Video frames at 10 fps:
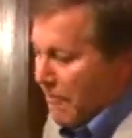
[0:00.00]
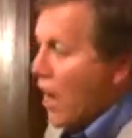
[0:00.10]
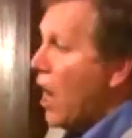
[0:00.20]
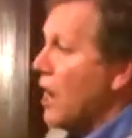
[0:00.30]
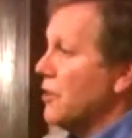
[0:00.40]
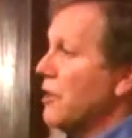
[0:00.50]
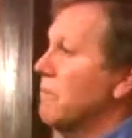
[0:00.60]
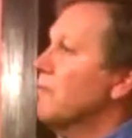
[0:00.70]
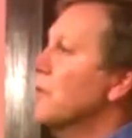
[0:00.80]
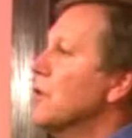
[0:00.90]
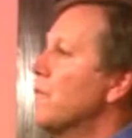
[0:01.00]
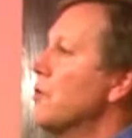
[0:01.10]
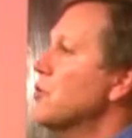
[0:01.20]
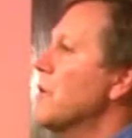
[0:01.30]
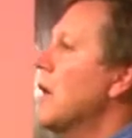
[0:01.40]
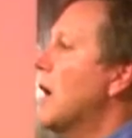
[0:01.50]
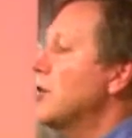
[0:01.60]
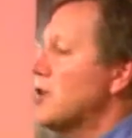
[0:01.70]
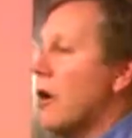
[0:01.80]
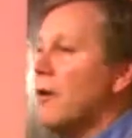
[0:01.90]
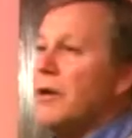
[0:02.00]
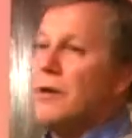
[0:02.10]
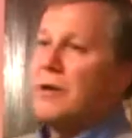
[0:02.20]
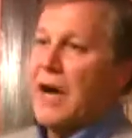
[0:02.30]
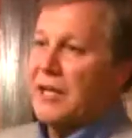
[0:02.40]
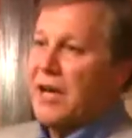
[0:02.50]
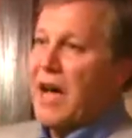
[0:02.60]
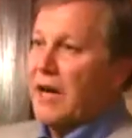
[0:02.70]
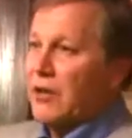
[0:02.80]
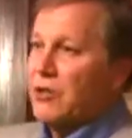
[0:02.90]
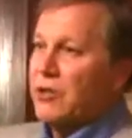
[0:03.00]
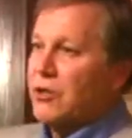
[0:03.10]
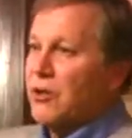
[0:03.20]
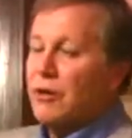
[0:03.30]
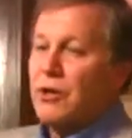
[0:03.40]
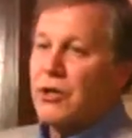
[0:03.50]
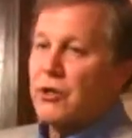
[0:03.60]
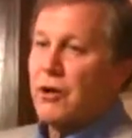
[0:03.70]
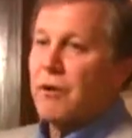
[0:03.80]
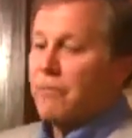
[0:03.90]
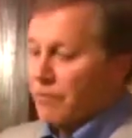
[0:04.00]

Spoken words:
Haunted. The first 3 lines are in italics. This is the listener.